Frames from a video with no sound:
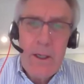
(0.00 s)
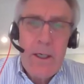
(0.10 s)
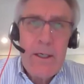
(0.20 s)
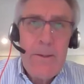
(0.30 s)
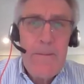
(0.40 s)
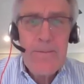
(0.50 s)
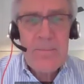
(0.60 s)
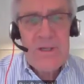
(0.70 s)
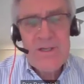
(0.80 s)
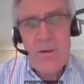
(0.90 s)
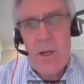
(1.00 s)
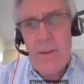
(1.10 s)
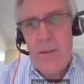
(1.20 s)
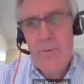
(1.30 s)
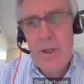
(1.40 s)
um, so I'm,
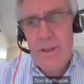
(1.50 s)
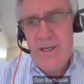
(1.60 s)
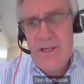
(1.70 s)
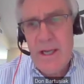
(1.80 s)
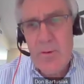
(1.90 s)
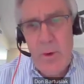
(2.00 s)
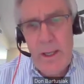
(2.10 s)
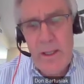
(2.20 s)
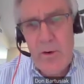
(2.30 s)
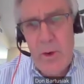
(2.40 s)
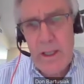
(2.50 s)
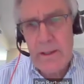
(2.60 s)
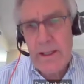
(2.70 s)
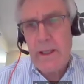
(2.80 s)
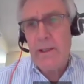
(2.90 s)
I'm, really segueing
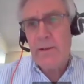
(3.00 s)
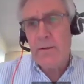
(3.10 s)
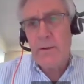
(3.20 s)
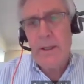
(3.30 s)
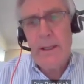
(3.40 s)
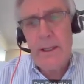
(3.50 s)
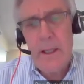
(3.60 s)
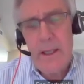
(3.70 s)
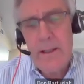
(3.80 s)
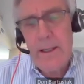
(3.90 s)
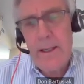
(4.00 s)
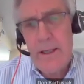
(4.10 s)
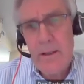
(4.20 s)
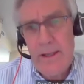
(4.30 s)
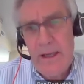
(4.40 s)
quickly here, and I, and I
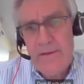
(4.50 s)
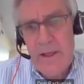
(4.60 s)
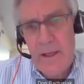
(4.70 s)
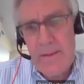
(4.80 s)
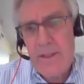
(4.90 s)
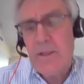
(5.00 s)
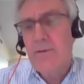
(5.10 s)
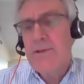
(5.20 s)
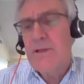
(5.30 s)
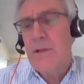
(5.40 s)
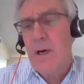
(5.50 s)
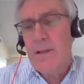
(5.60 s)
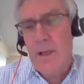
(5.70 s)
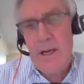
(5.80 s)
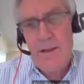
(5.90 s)
don't have time to go into a
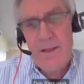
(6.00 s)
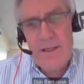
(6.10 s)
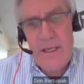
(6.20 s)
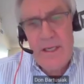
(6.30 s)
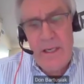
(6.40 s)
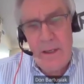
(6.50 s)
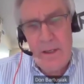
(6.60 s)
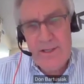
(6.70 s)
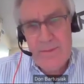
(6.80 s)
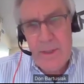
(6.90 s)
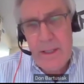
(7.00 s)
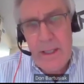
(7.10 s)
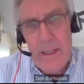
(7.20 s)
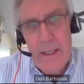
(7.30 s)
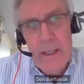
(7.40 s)
lot of the details, but
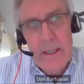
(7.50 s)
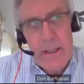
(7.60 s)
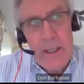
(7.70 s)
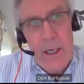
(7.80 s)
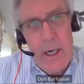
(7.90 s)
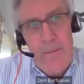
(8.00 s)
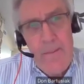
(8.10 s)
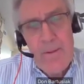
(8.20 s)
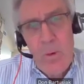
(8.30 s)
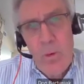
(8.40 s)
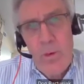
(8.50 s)
um,